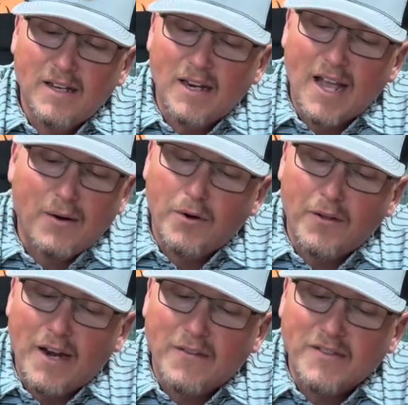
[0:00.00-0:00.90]
I don't know
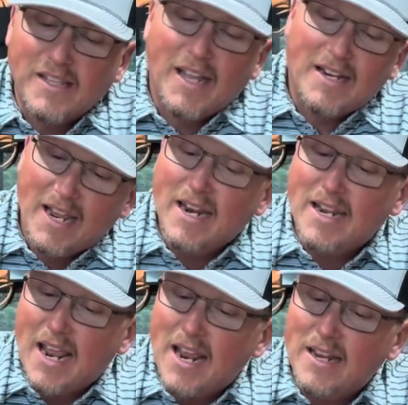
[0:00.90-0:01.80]
that I've seen that.
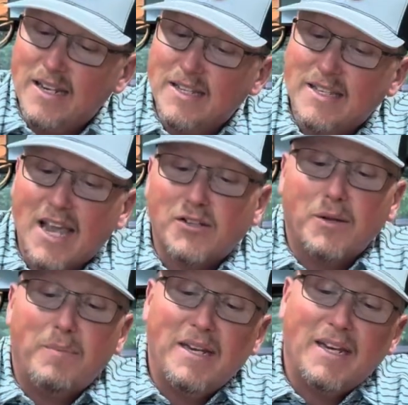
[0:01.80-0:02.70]
It is actually
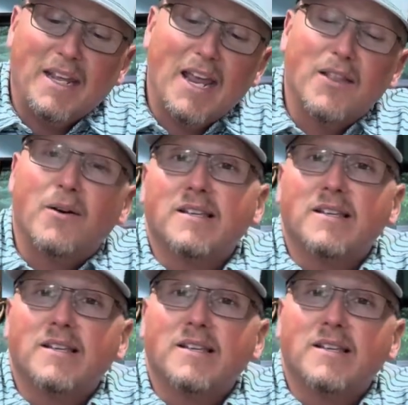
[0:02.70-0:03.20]
pinned together.